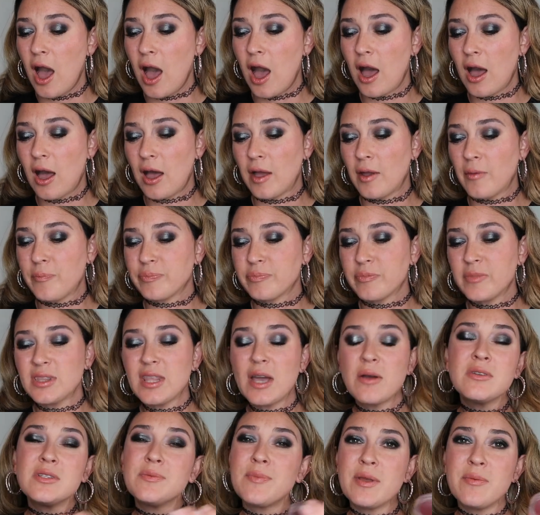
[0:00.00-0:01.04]
Um, but
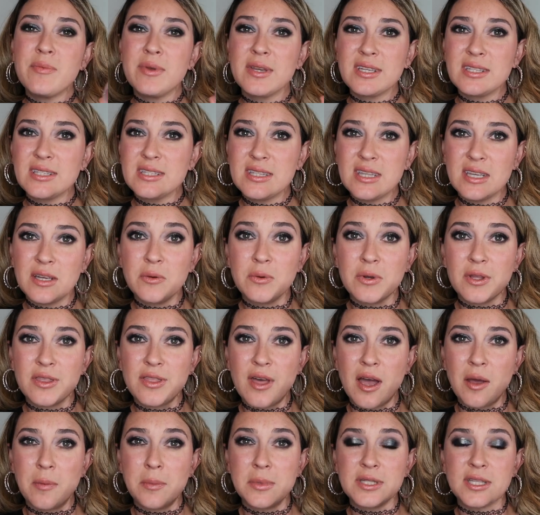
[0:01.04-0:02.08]
that was my biggest thing with
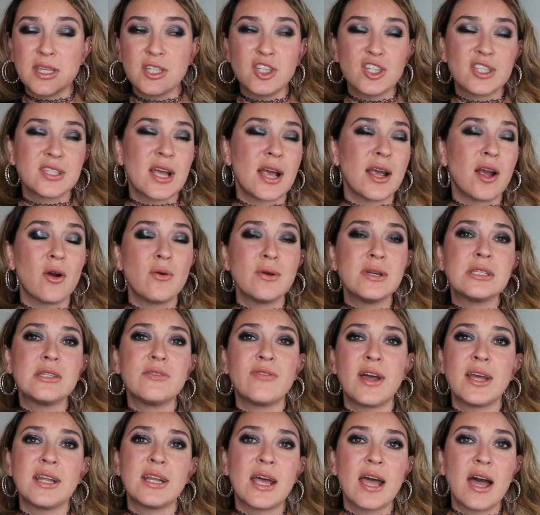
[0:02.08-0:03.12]
them is I just I always
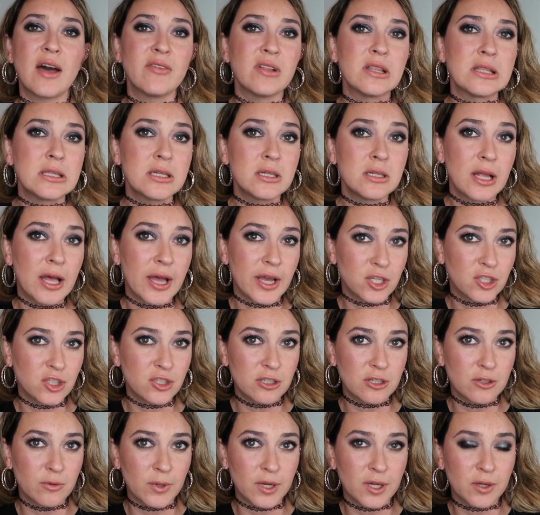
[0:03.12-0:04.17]
find I have a little
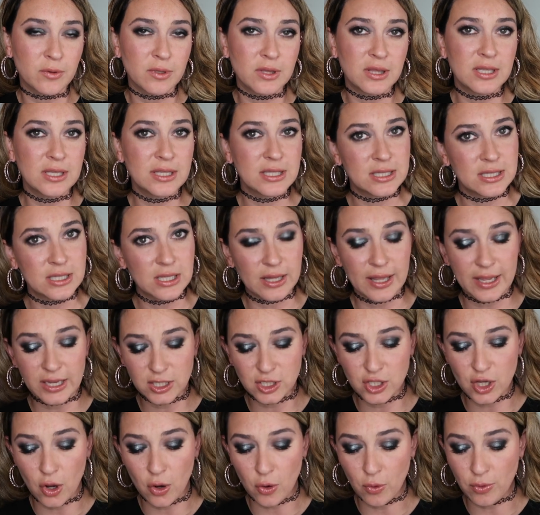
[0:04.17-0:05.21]
extra work with these to like
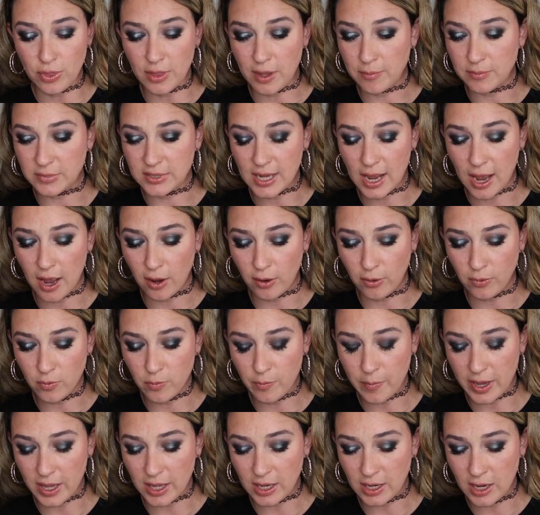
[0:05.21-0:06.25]
tone them down,
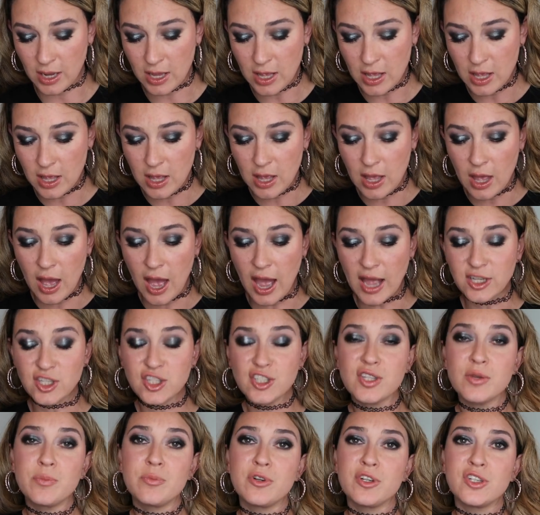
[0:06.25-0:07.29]
but I
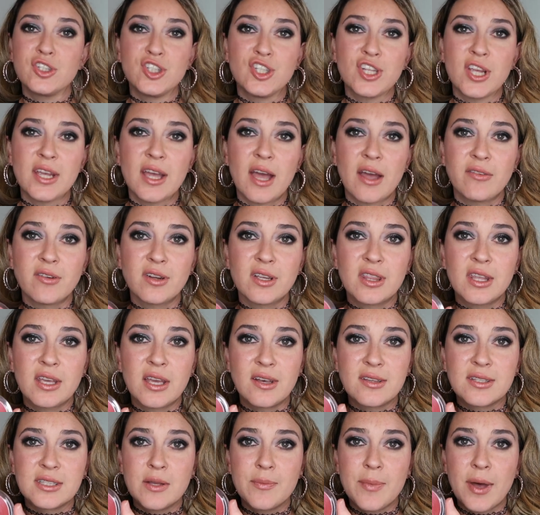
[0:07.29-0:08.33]
just appreciate everything
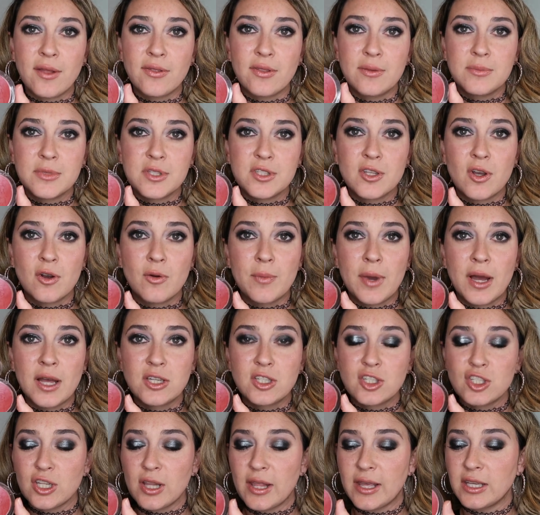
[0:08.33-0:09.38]
else about them so
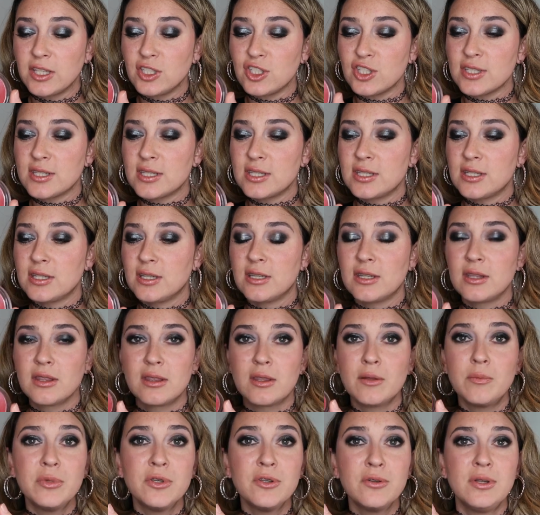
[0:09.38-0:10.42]
much. Like just
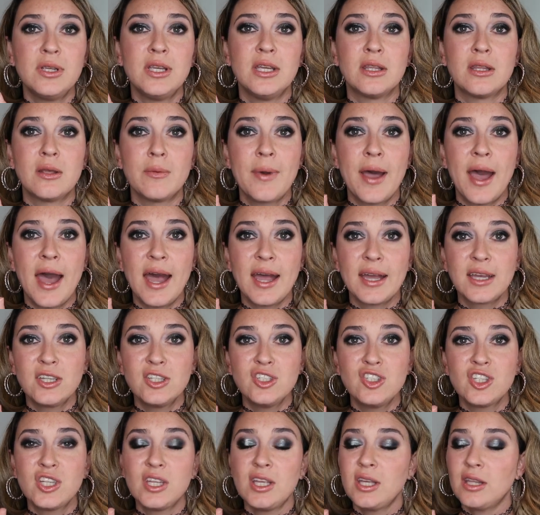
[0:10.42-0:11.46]
the beauty in the
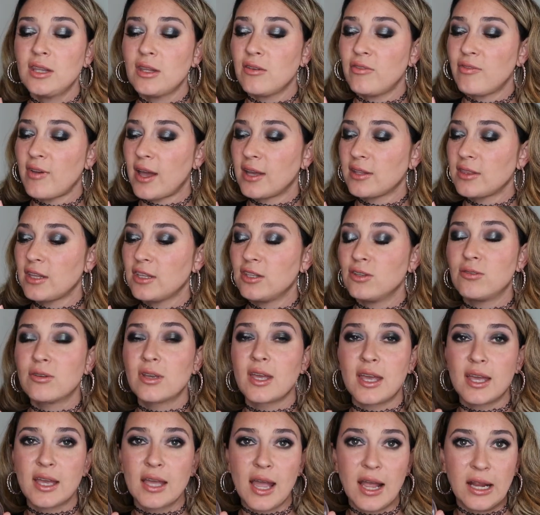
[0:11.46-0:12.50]
packaging, the fact that you
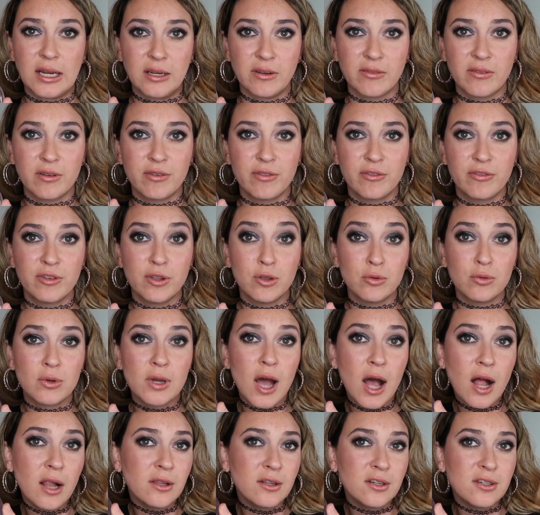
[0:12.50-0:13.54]
get kind of a few
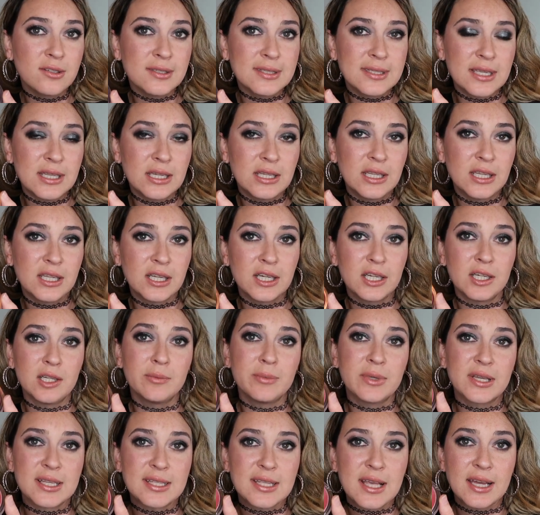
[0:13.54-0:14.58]
colors in here
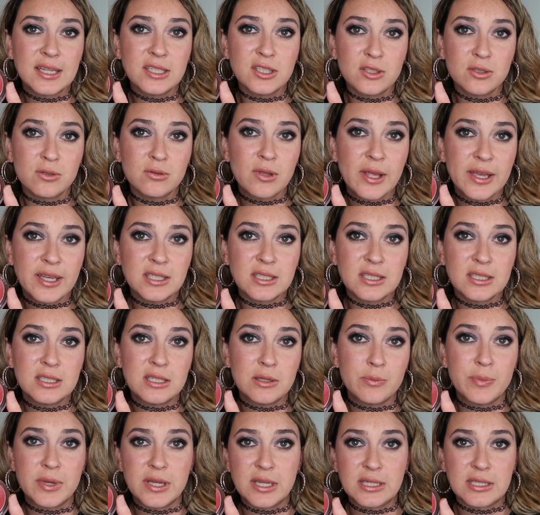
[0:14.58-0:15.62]
because I do like to
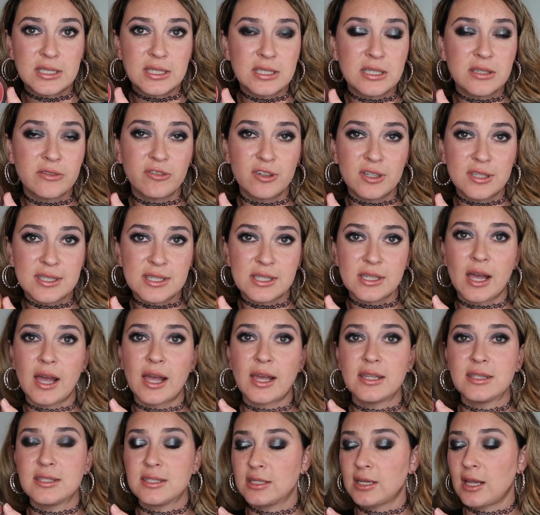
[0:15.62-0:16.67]
dip into different
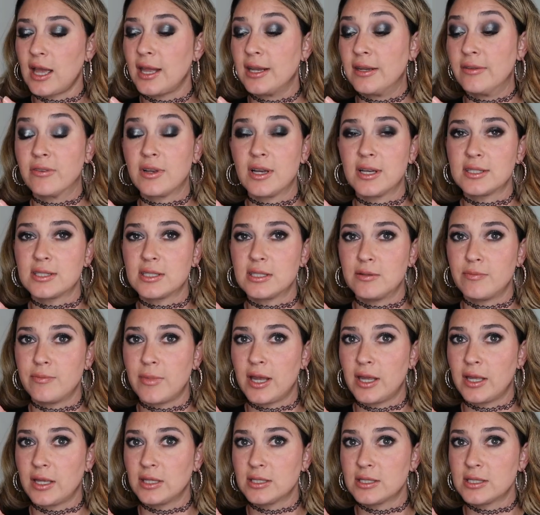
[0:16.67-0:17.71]
sides and kind of
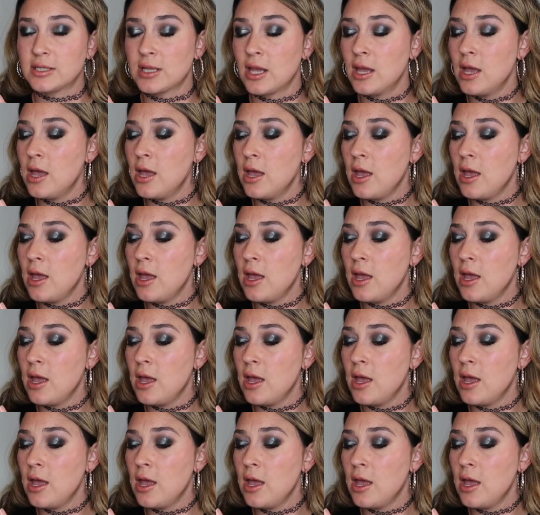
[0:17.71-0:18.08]
customize